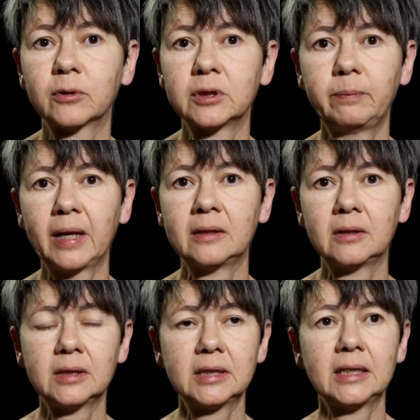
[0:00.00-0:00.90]

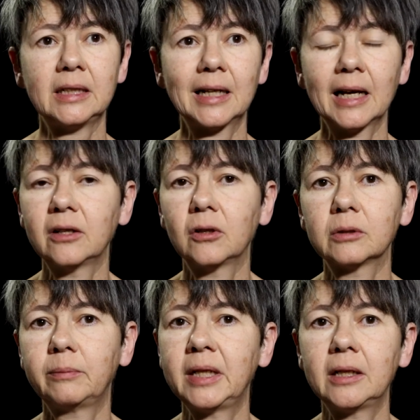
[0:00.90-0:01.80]
dependency
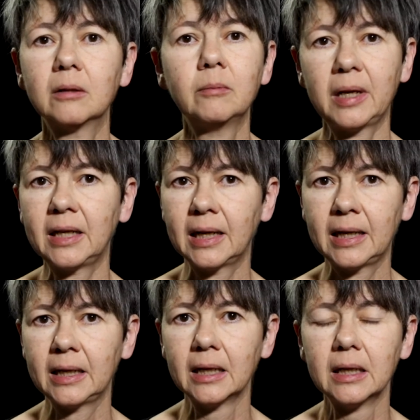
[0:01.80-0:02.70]
cannot be
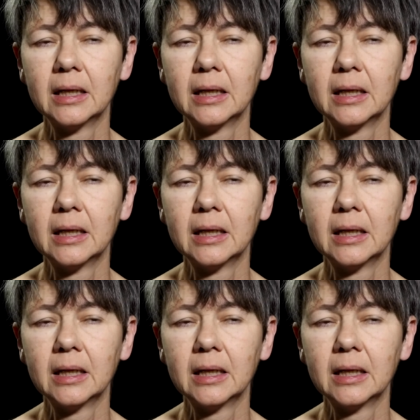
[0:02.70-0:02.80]
completely